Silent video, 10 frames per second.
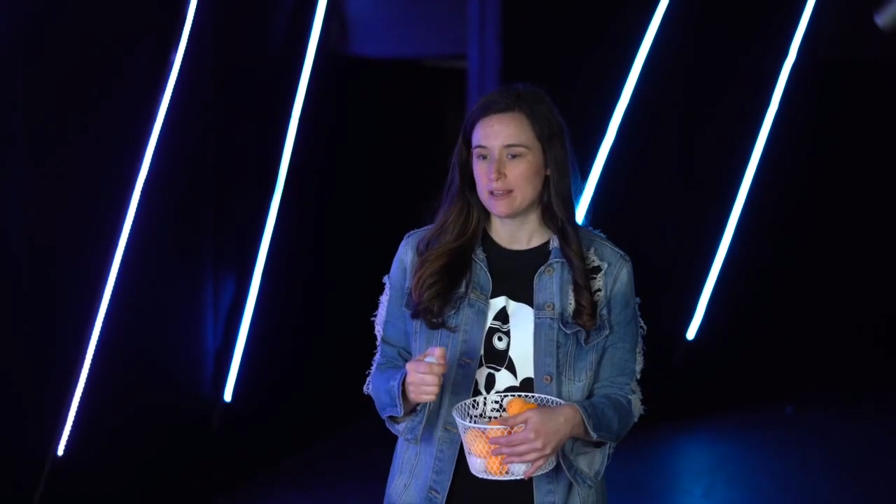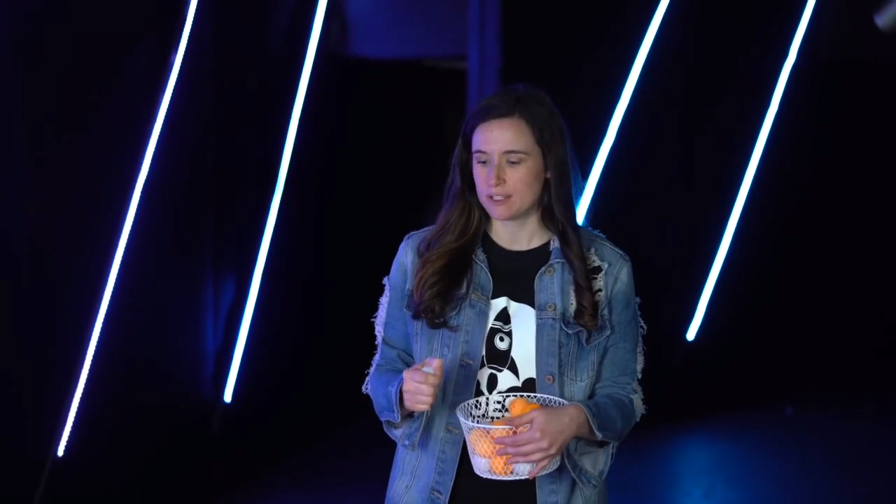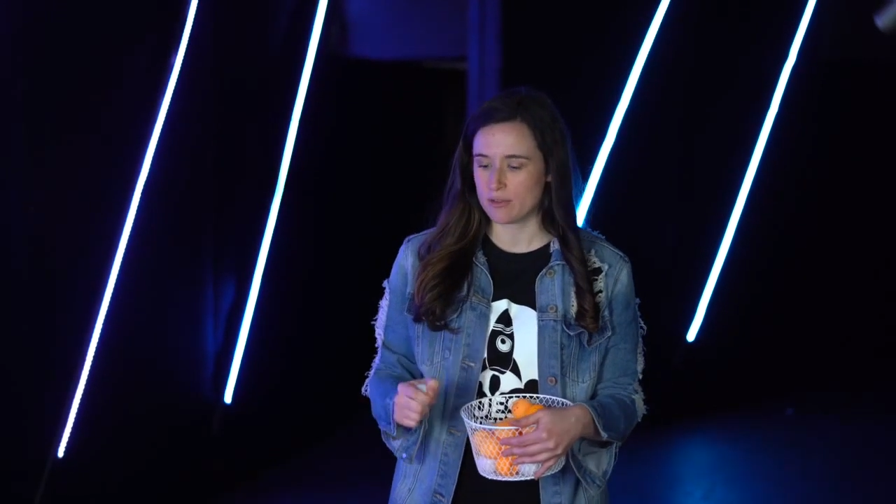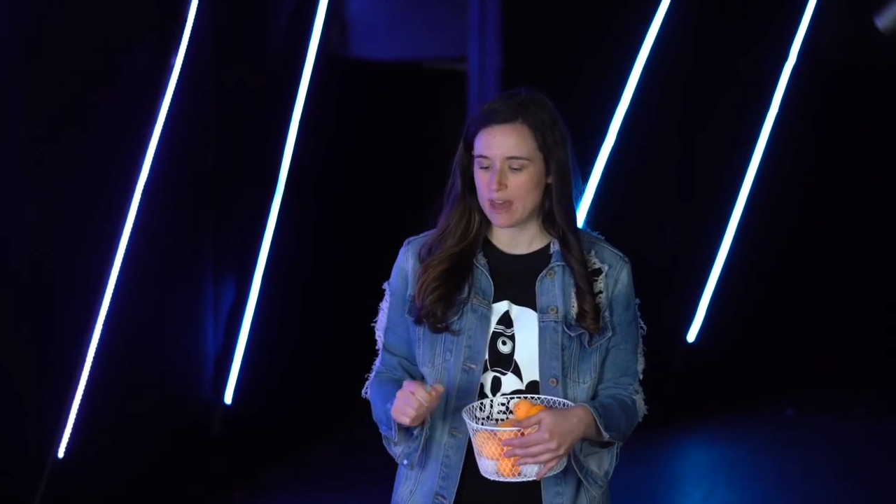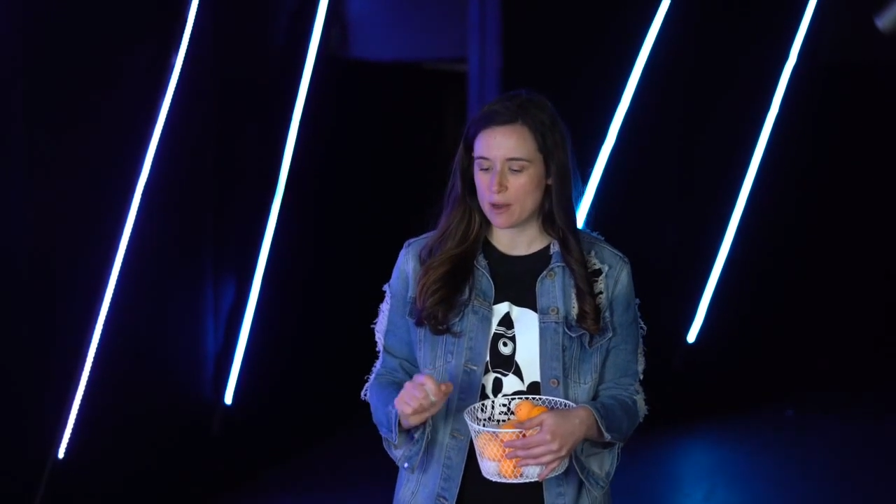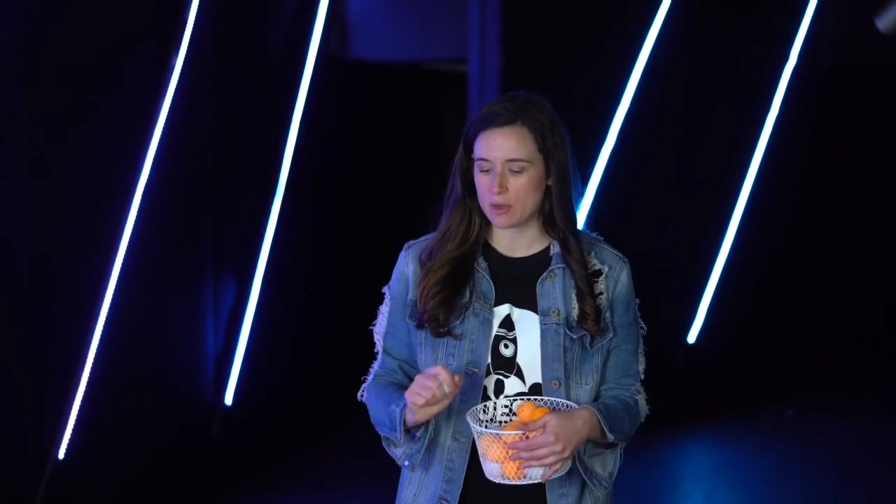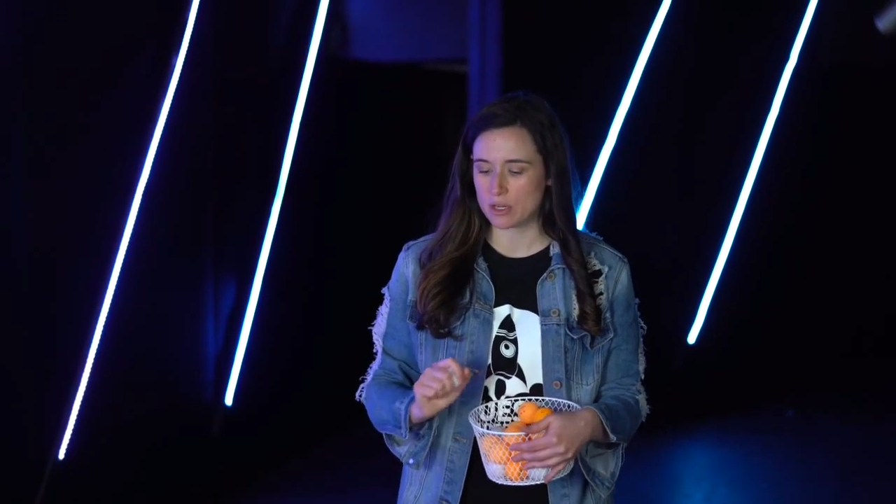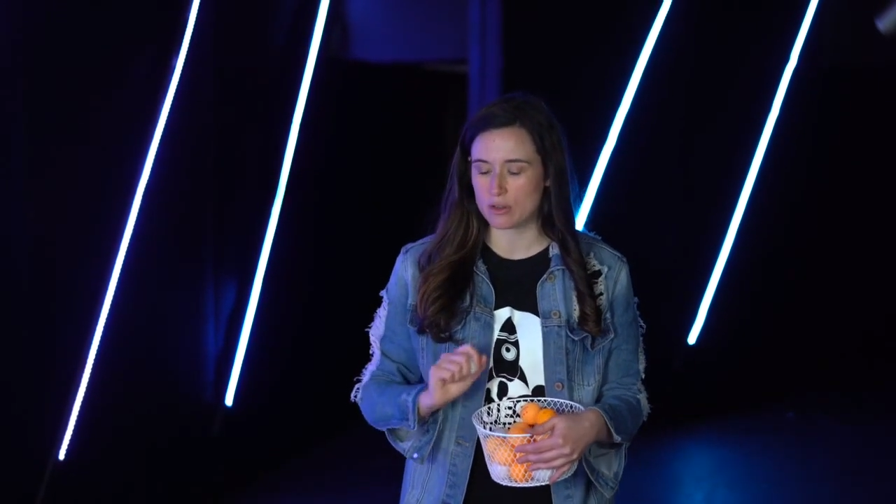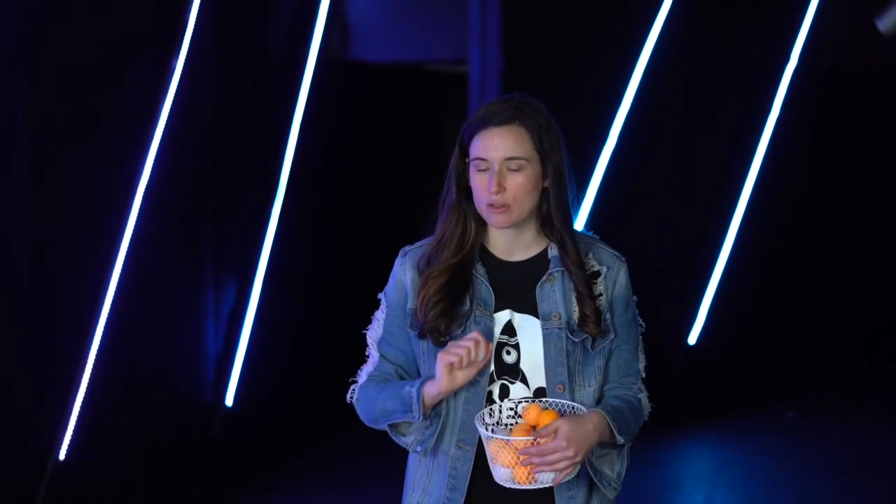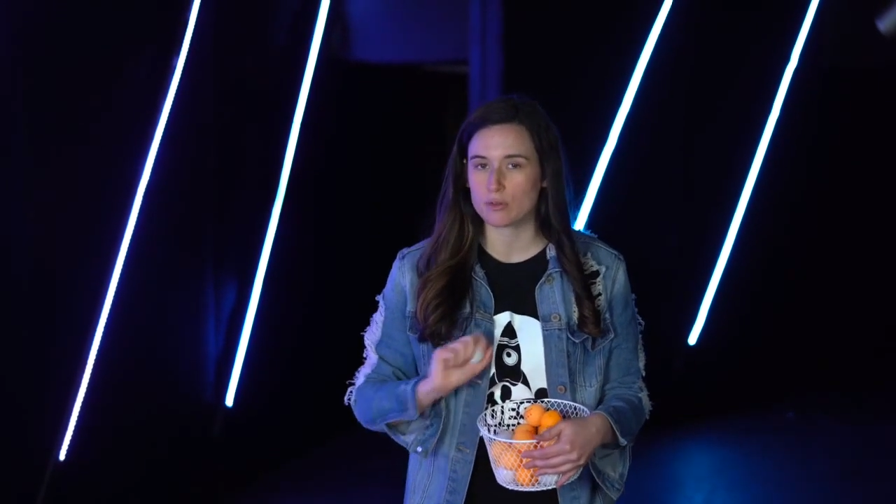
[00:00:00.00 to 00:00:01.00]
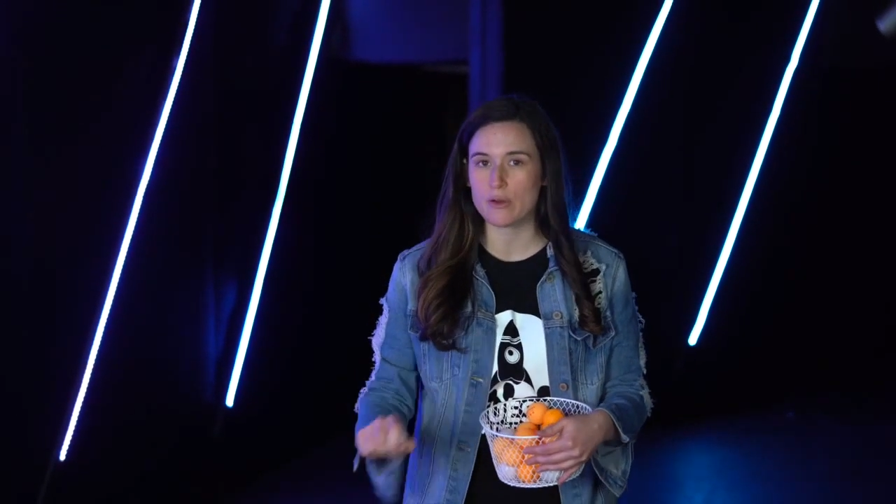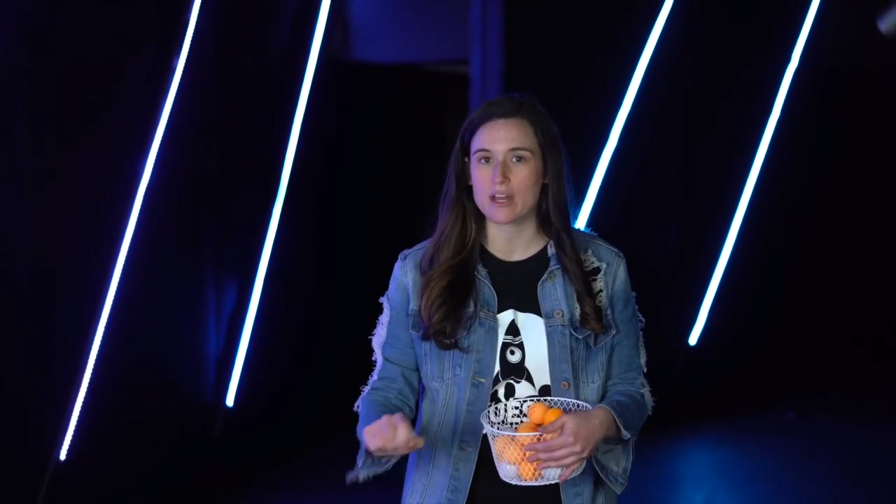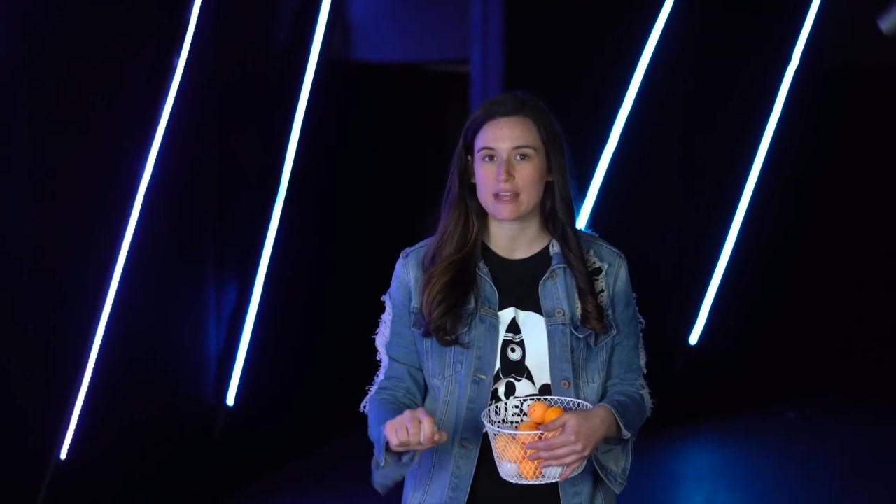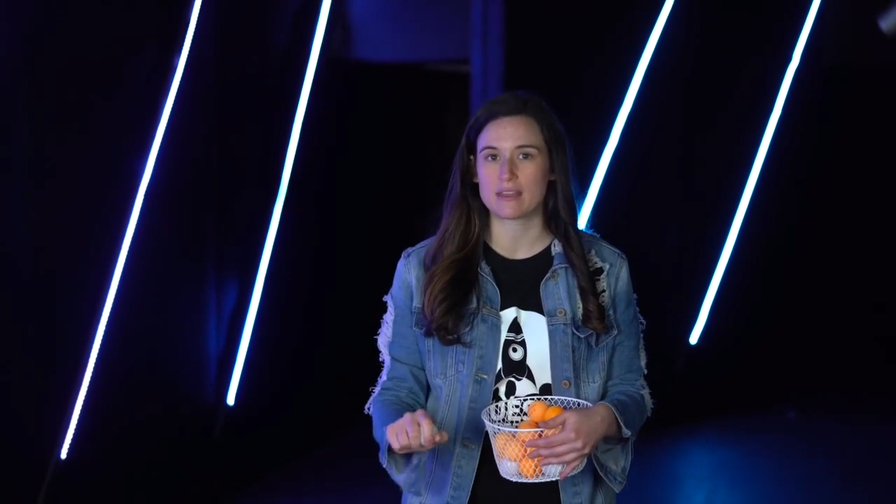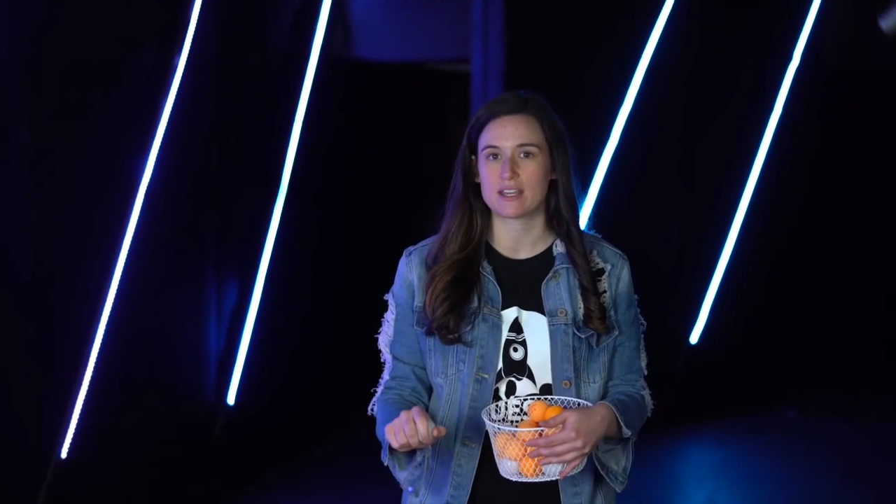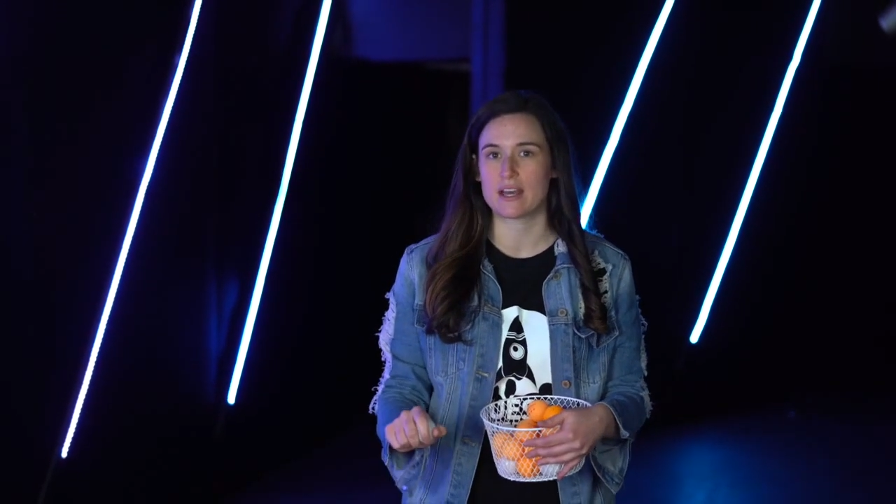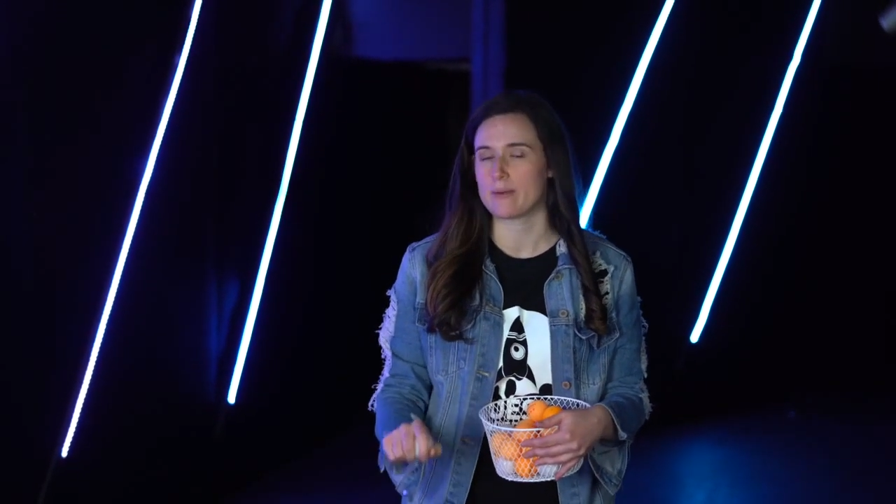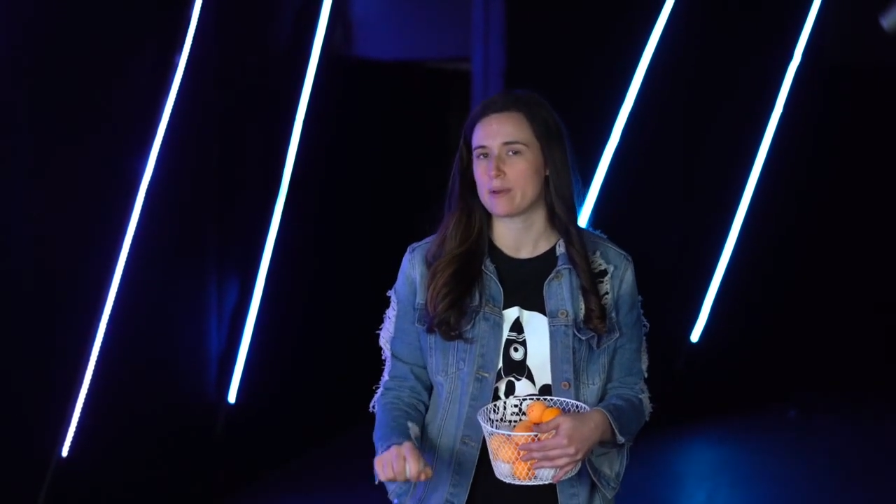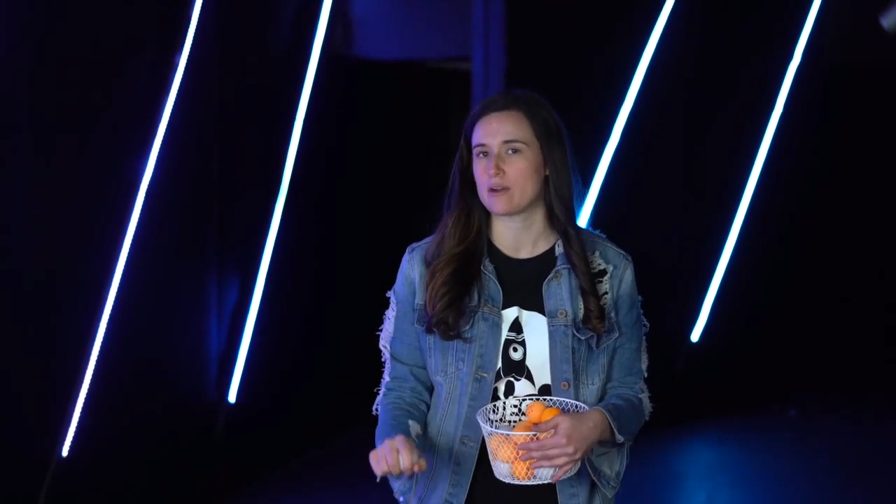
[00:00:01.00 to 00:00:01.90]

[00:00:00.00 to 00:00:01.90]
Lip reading: so that when you throw it at the cup,